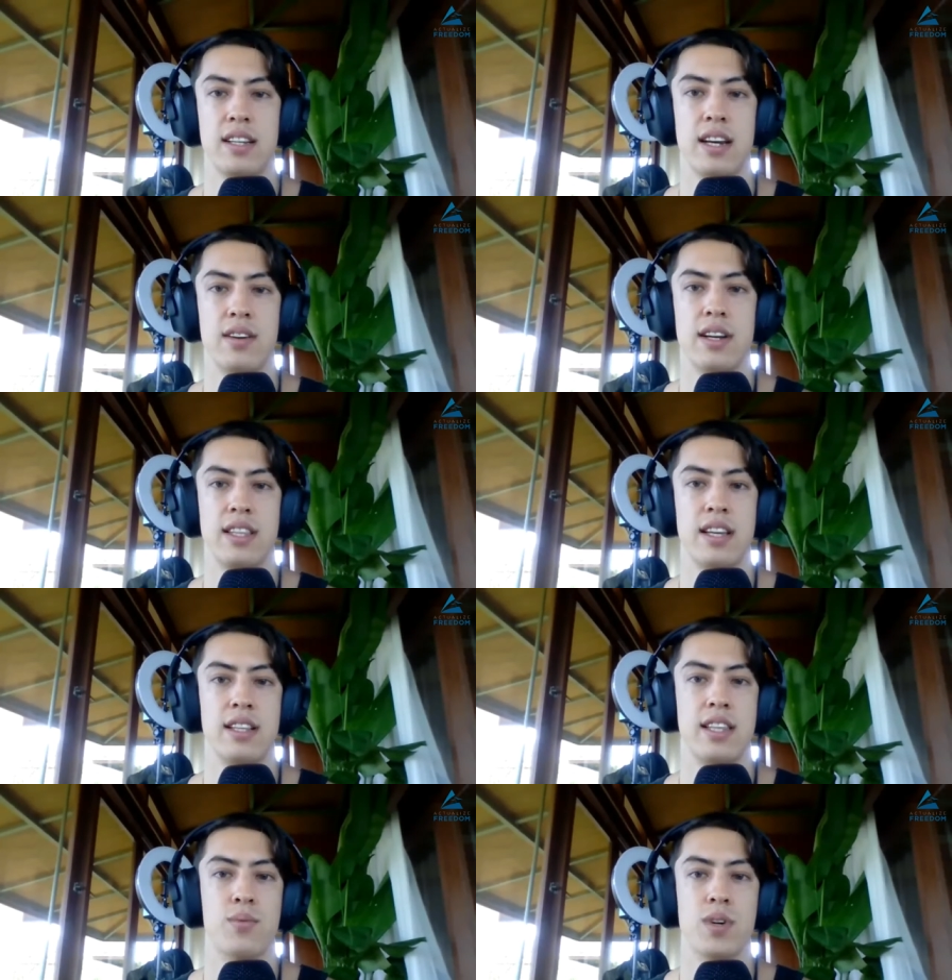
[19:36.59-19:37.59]
Like
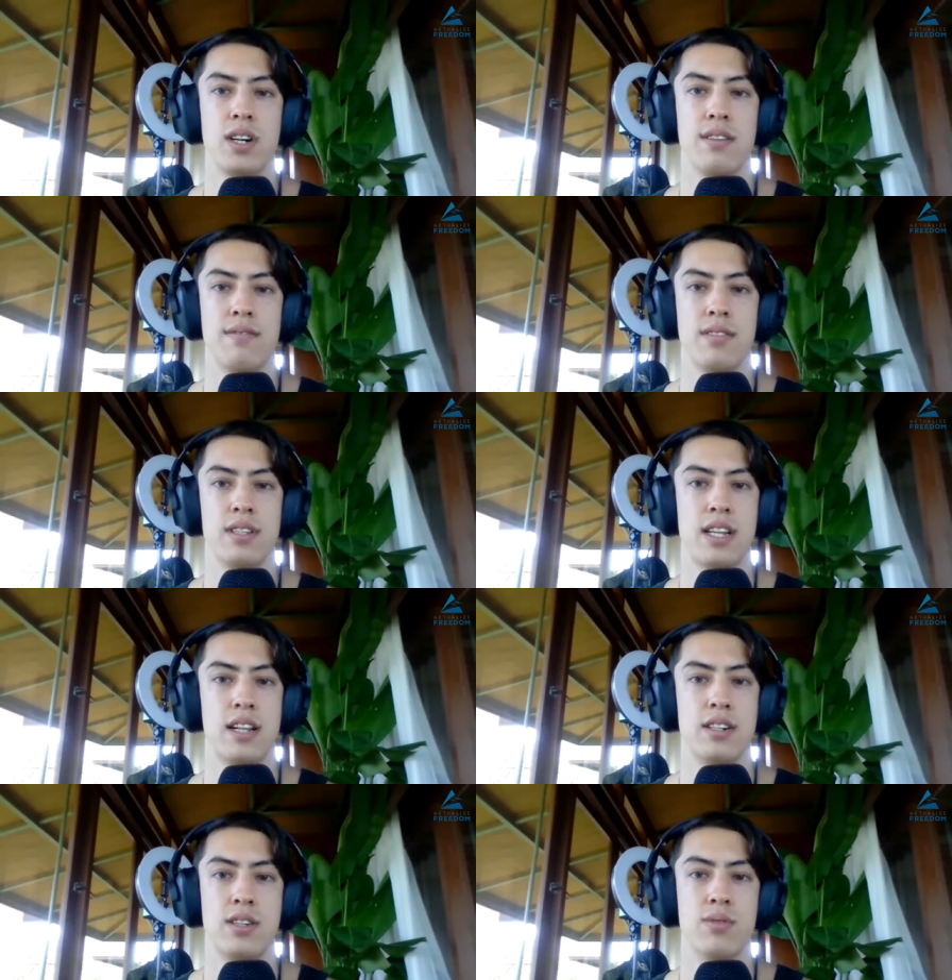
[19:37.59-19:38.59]
they work for the
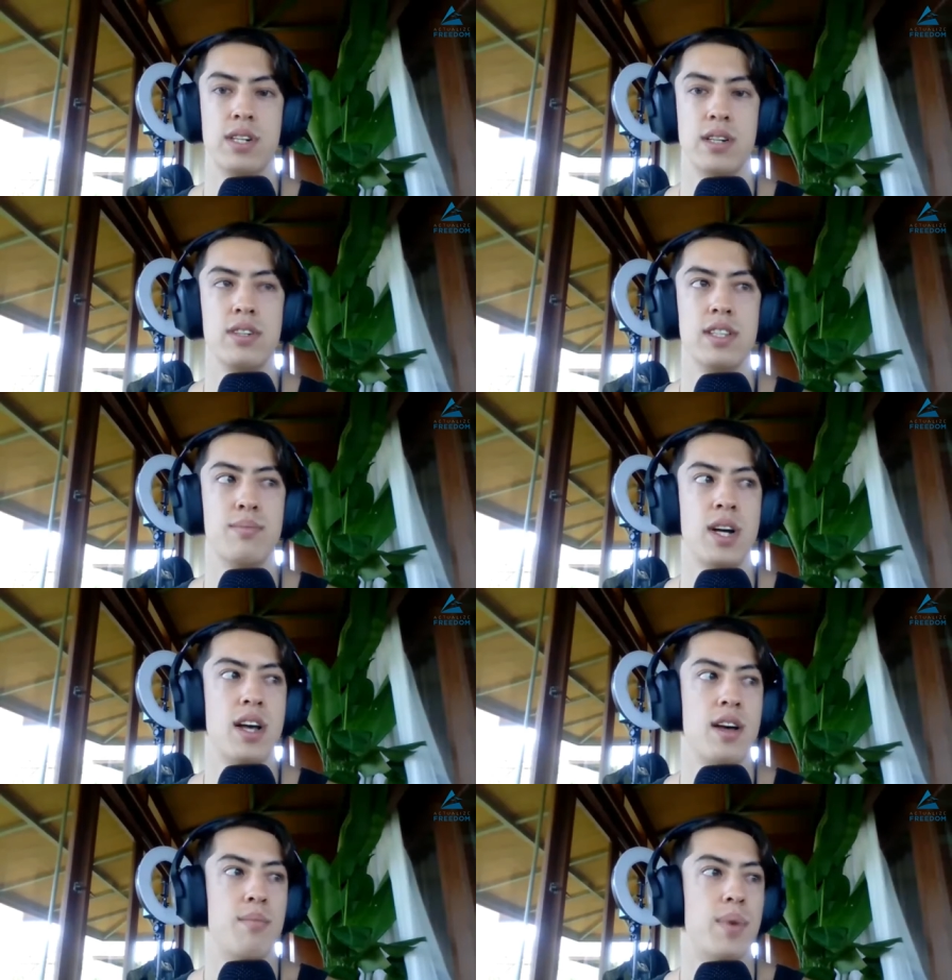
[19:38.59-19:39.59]
sellers who are doing them,
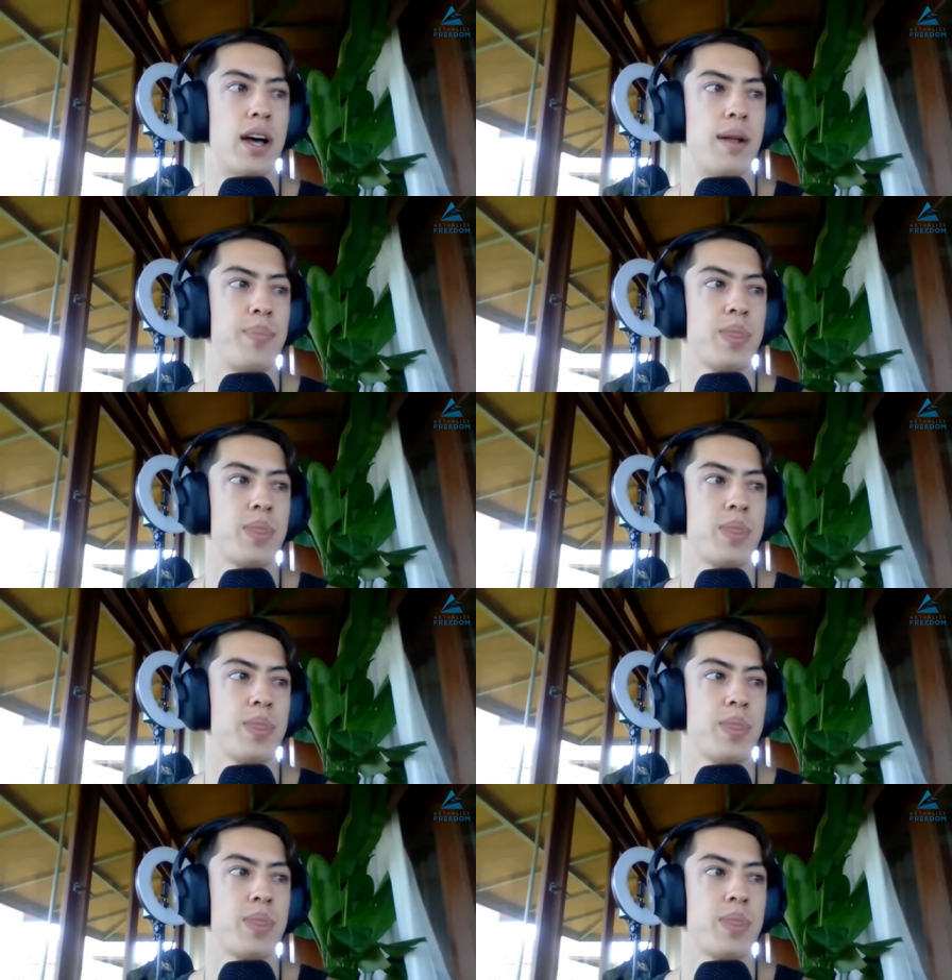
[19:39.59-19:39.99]
but